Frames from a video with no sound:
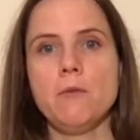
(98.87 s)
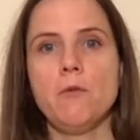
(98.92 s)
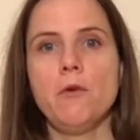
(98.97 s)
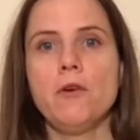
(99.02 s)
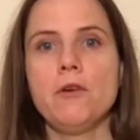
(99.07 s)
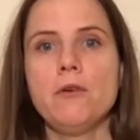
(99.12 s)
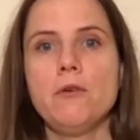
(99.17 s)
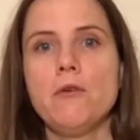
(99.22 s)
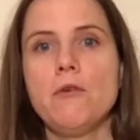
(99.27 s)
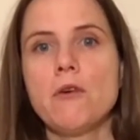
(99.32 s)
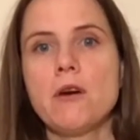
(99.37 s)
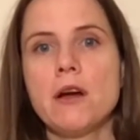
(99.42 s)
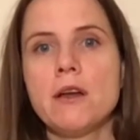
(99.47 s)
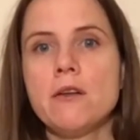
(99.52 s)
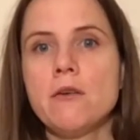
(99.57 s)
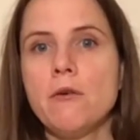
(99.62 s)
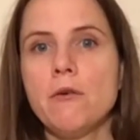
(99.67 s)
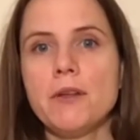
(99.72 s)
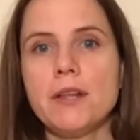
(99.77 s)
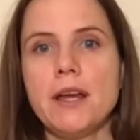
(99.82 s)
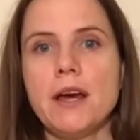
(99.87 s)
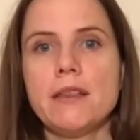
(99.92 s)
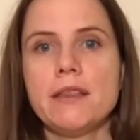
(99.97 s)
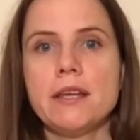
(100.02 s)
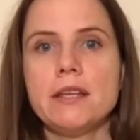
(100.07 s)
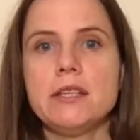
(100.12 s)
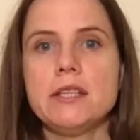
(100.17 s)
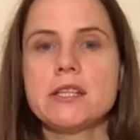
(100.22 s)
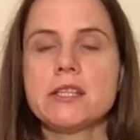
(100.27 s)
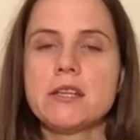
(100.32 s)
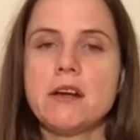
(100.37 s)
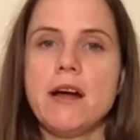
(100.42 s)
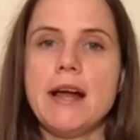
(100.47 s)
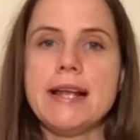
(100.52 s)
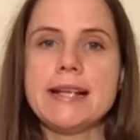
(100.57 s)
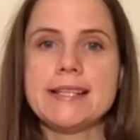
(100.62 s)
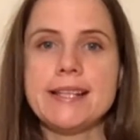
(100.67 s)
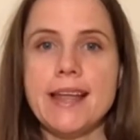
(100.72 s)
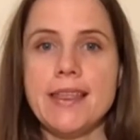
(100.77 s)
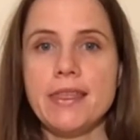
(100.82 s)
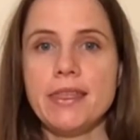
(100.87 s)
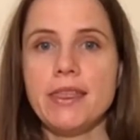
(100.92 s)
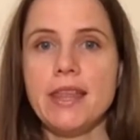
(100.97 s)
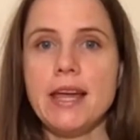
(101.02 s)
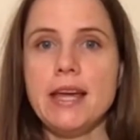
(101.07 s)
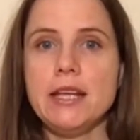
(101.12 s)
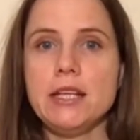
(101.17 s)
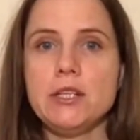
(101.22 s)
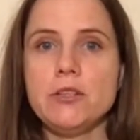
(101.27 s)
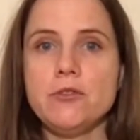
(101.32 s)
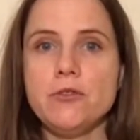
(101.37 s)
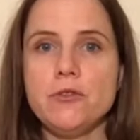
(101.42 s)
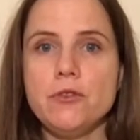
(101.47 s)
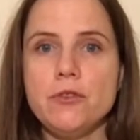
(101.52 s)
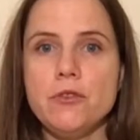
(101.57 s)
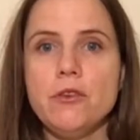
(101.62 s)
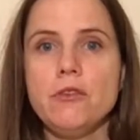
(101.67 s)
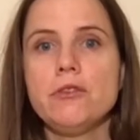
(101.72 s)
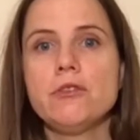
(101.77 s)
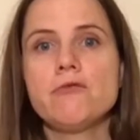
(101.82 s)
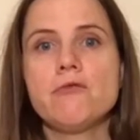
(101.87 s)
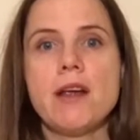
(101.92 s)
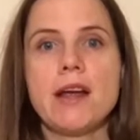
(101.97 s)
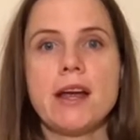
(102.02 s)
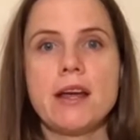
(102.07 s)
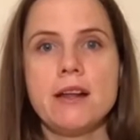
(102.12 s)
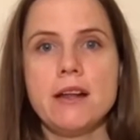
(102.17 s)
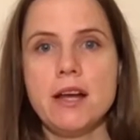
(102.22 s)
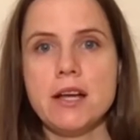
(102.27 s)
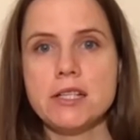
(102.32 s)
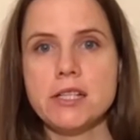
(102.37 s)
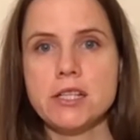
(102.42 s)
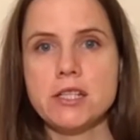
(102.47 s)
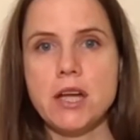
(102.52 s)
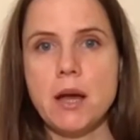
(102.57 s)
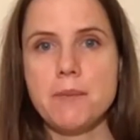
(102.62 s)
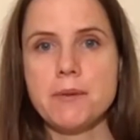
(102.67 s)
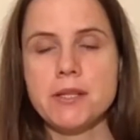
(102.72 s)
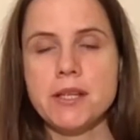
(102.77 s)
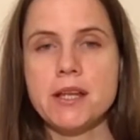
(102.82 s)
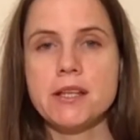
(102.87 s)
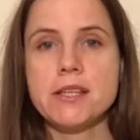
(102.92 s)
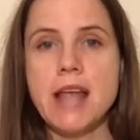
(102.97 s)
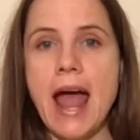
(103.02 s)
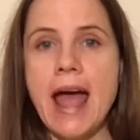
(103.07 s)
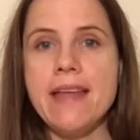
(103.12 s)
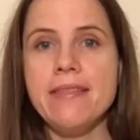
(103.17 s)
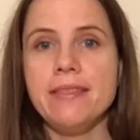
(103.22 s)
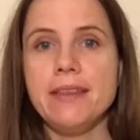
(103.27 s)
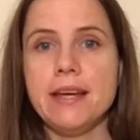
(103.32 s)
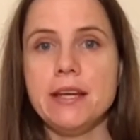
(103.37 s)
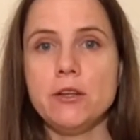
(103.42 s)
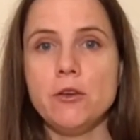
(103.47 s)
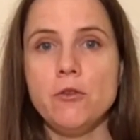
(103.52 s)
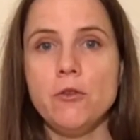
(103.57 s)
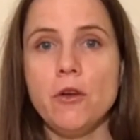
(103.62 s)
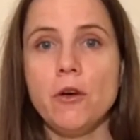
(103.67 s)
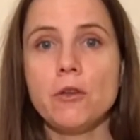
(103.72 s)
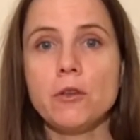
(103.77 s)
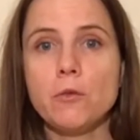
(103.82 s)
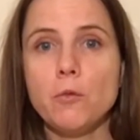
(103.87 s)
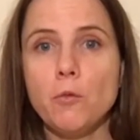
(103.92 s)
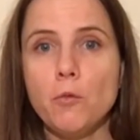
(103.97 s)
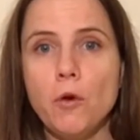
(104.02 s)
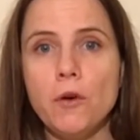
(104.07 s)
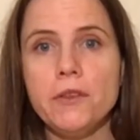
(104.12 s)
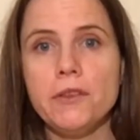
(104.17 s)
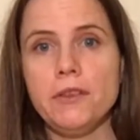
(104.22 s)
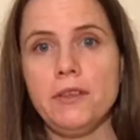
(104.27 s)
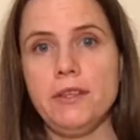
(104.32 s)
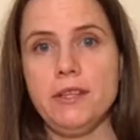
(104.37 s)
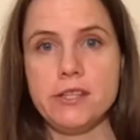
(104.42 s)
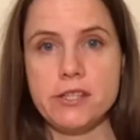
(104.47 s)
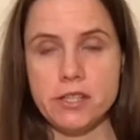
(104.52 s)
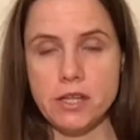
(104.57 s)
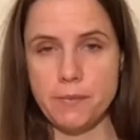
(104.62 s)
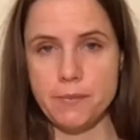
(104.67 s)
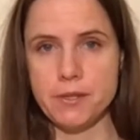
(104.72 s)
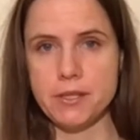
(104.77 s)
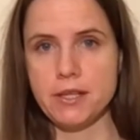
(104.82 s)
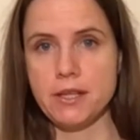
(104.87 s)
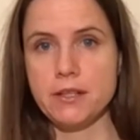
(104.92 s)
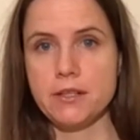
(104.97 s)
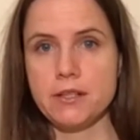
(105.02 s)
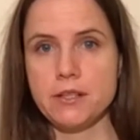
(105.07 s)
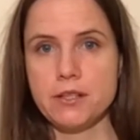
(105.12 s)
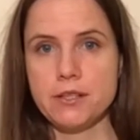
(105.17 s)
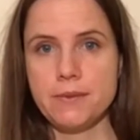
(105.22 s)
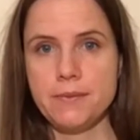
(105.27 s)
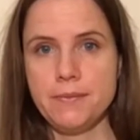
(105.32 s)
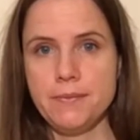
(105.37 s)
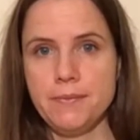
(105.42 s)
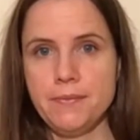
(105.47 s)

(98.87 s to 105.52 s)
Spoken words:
one organ or the other decides that they do not recognize the substance and they do not want the substance.